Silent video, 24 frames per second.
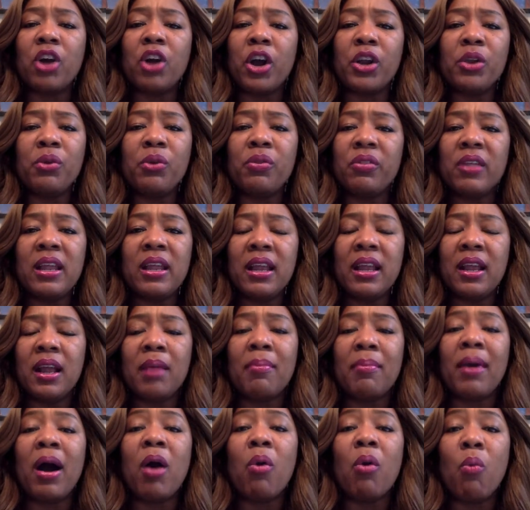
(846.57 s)
are you thinking
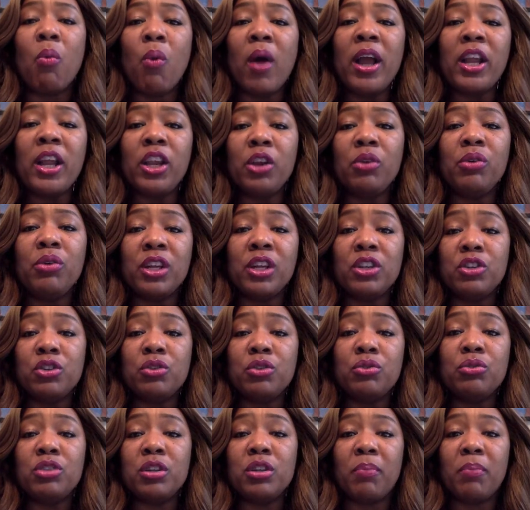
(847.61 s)
about what you can
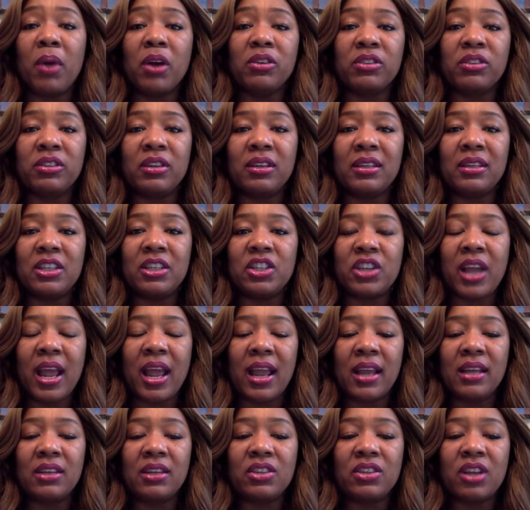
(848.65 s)
do to personally
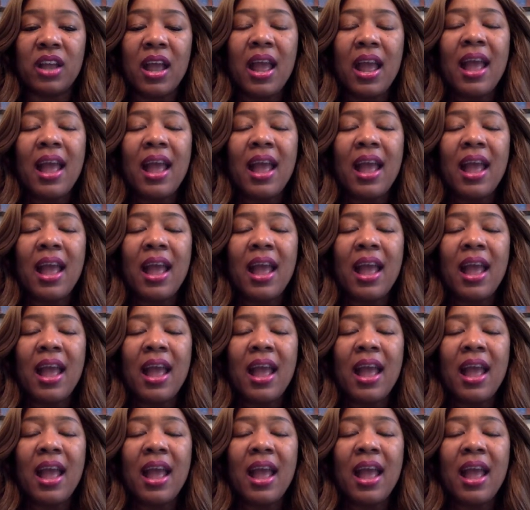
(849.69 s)
change?